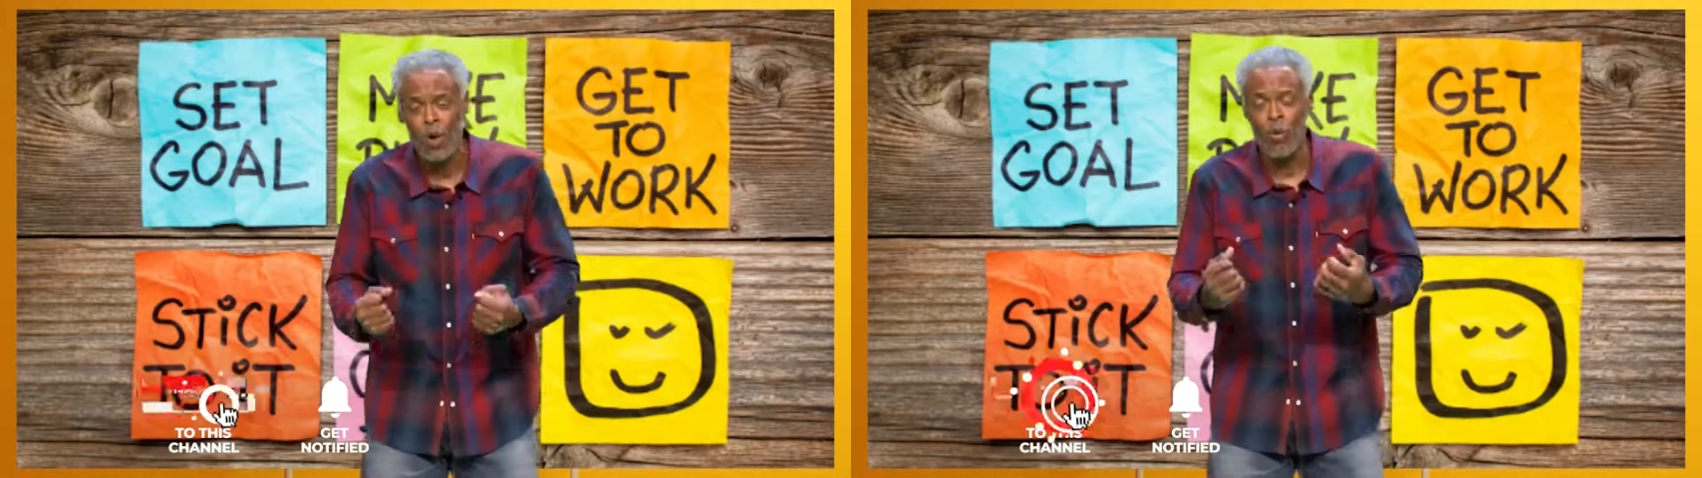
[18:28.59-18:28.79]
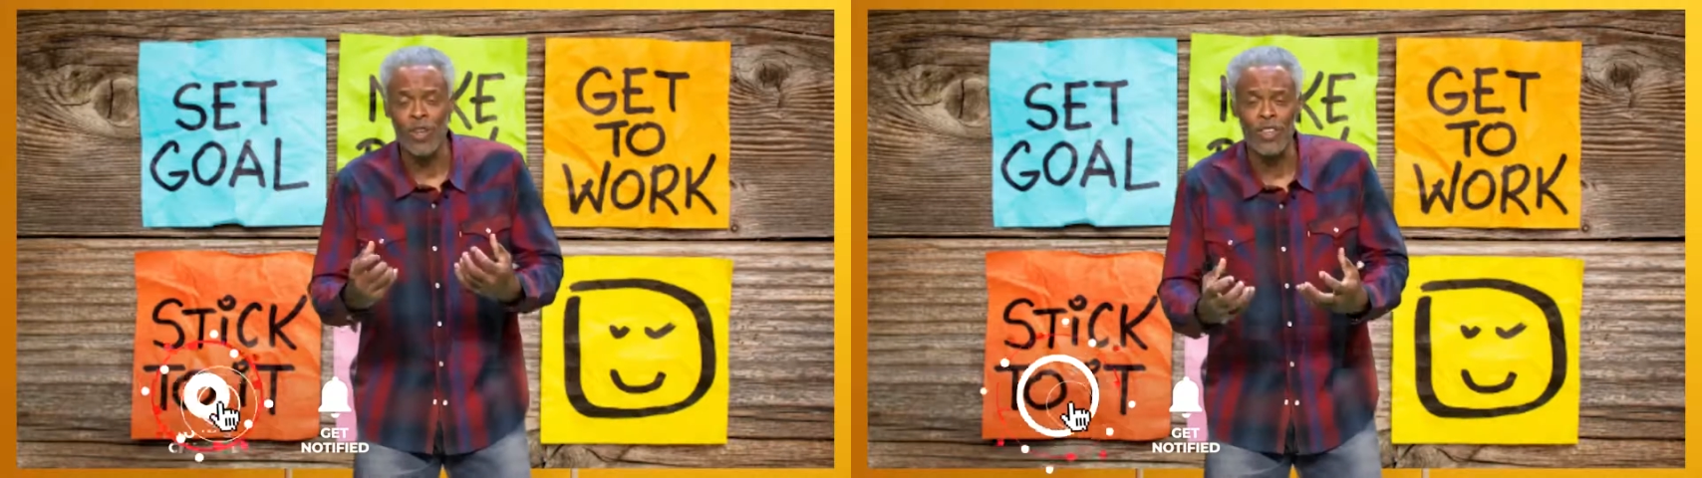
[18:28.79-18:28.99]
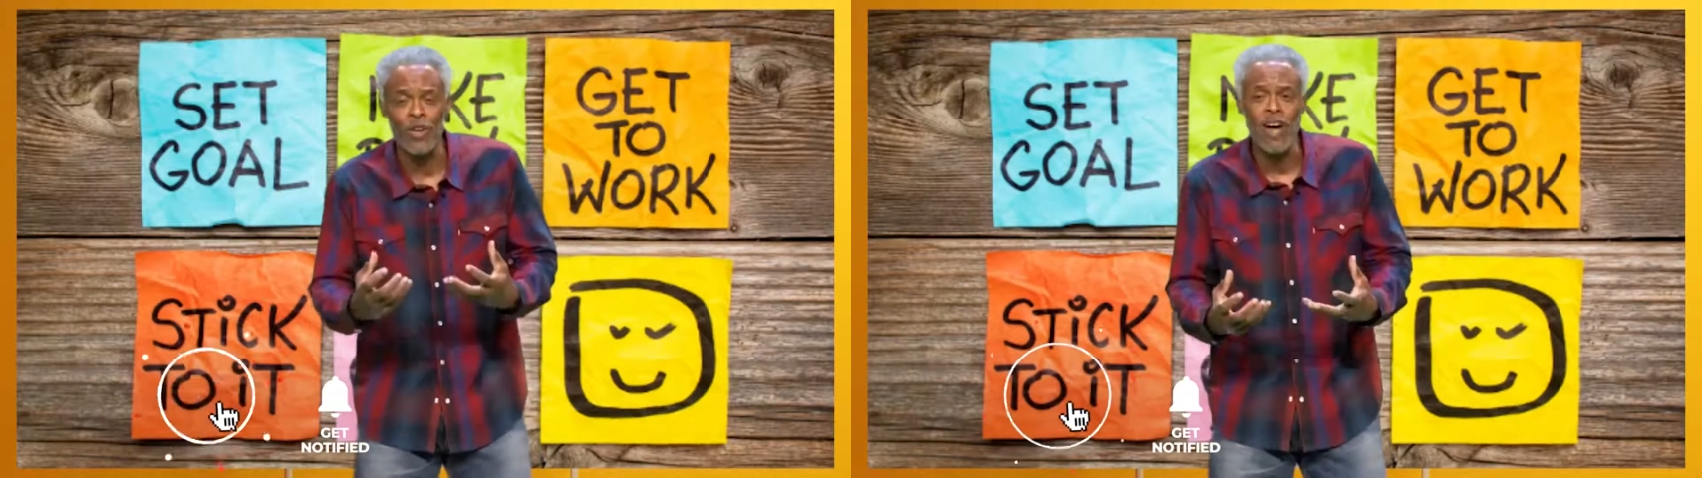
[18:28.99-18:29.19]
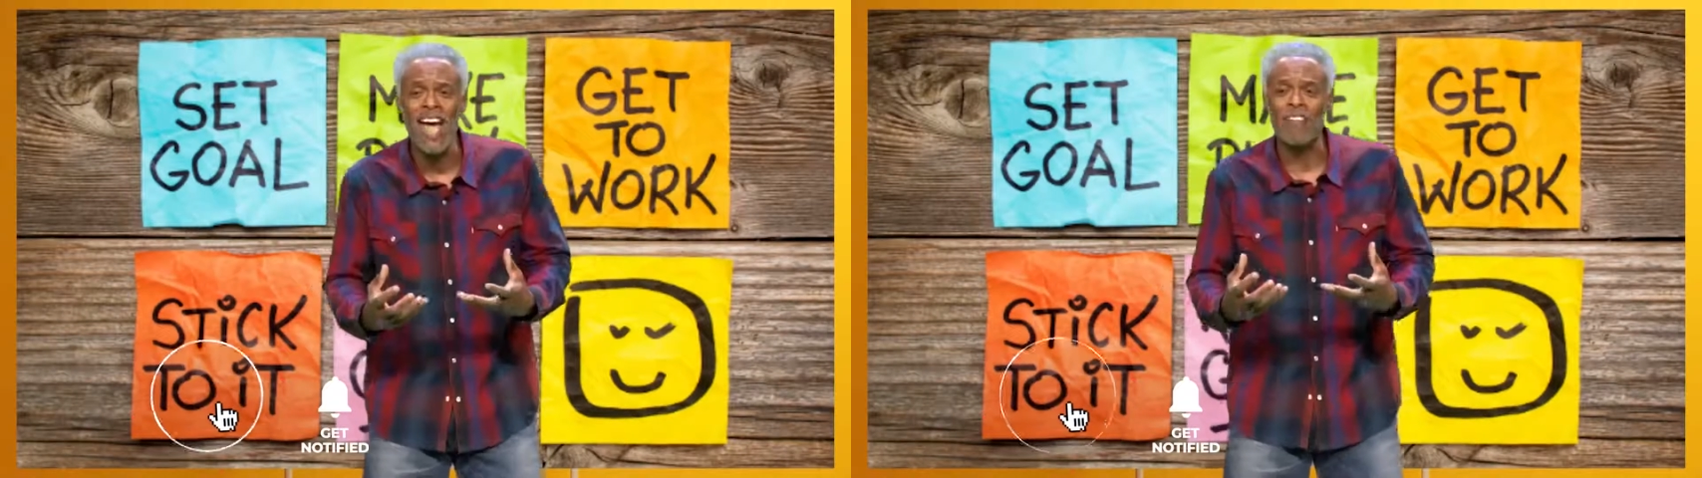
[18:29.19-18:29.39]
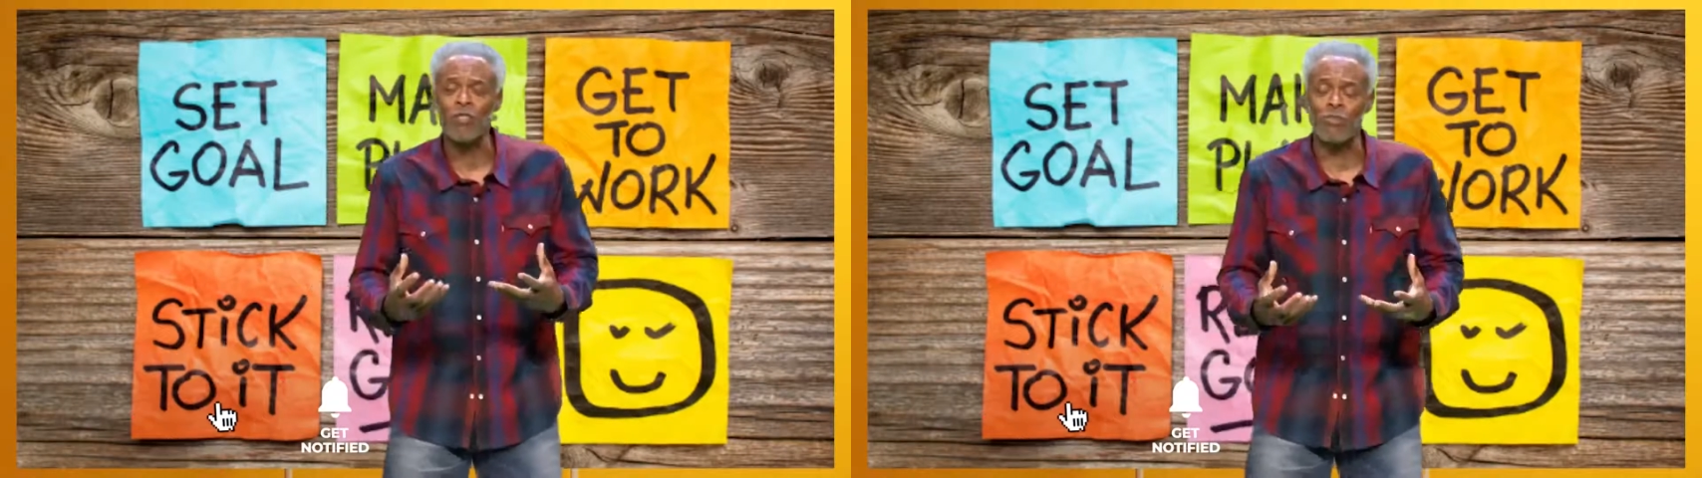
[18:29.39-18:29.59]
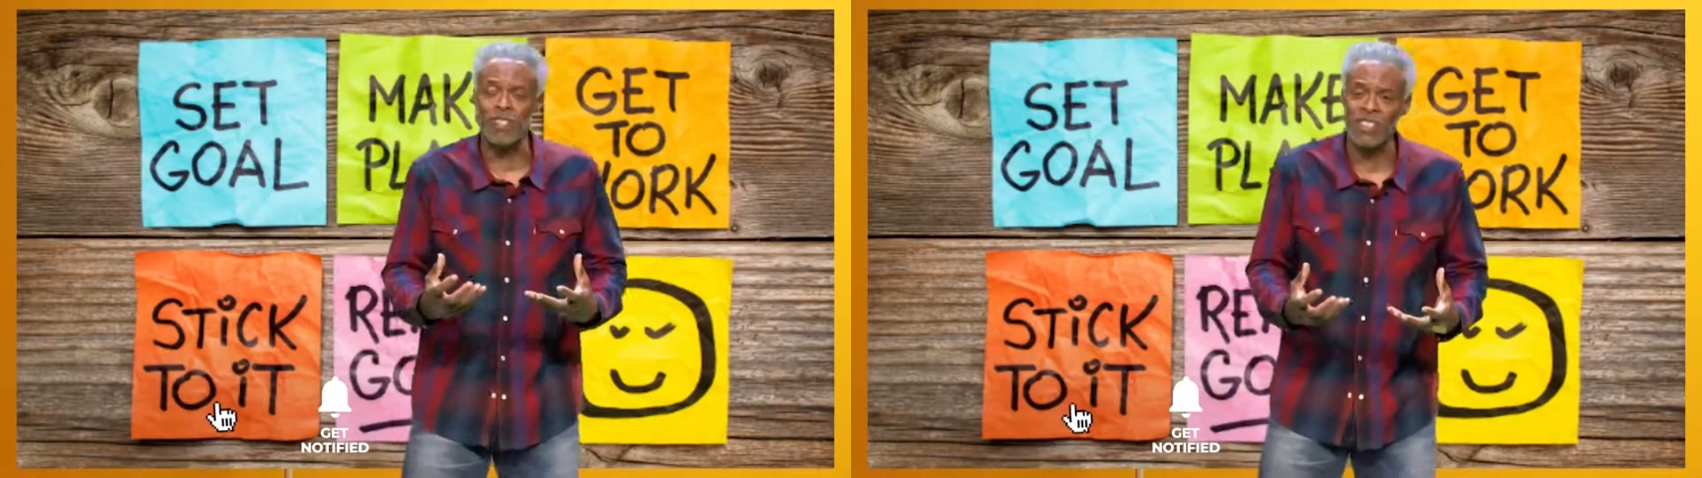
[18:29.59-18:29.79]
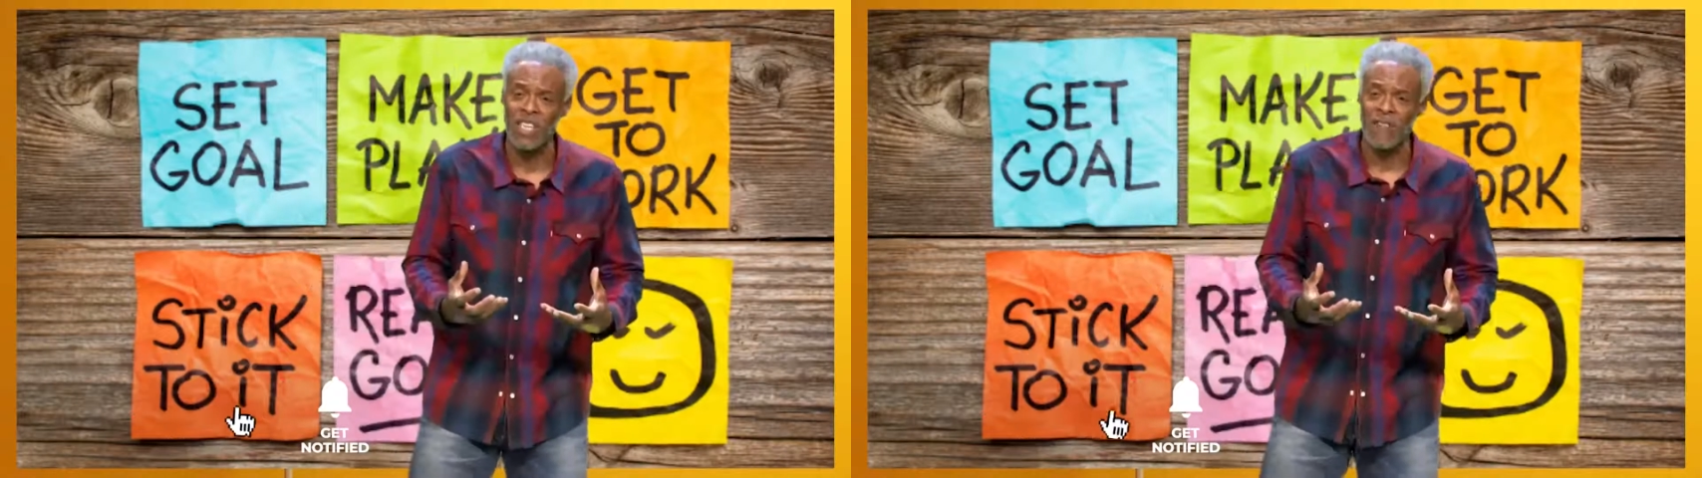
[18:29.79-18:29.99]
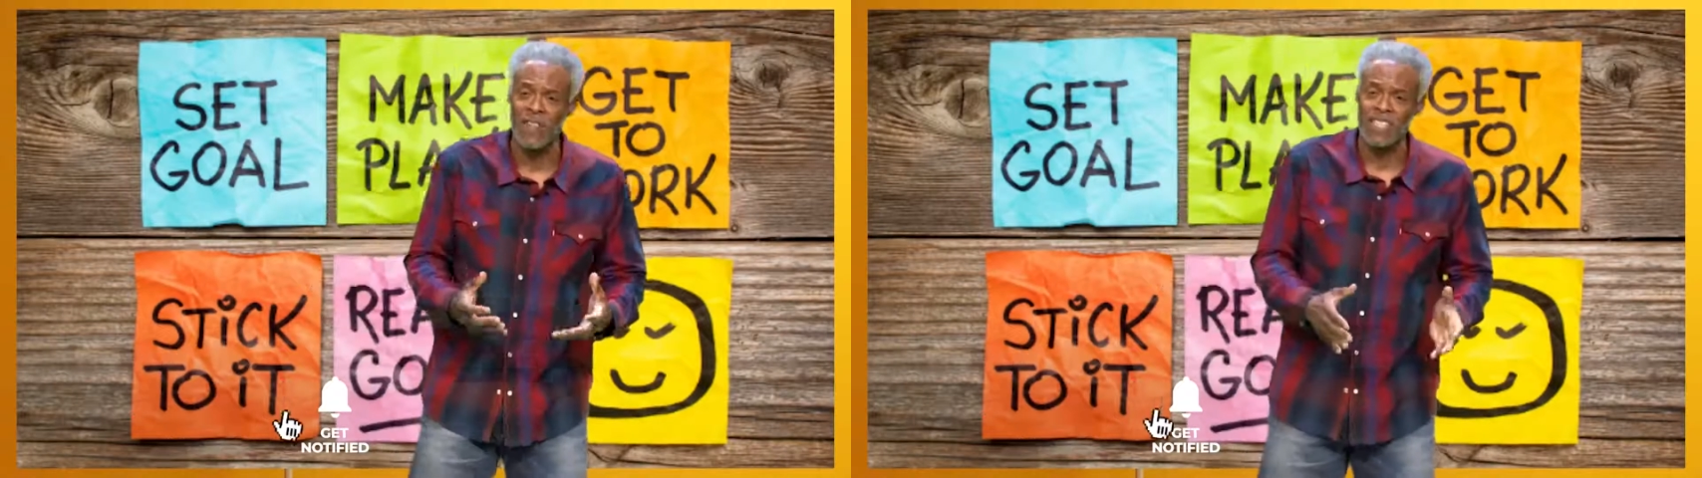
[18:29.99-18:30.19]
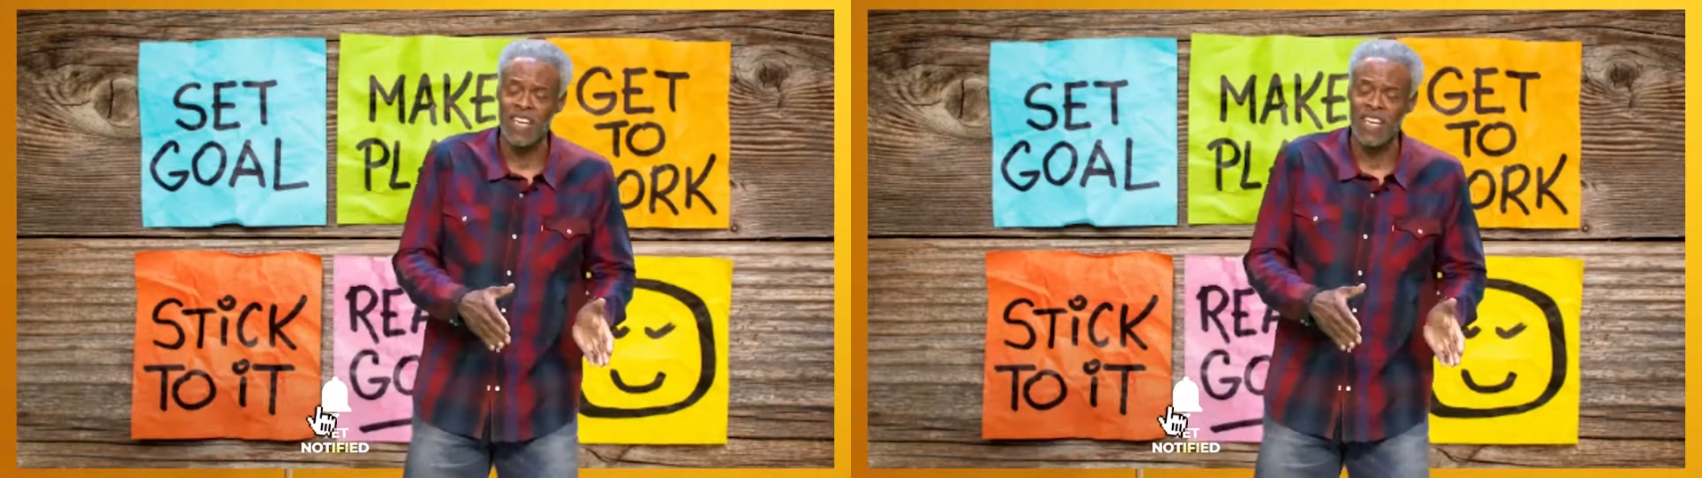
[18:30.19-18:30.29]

When you have specifics,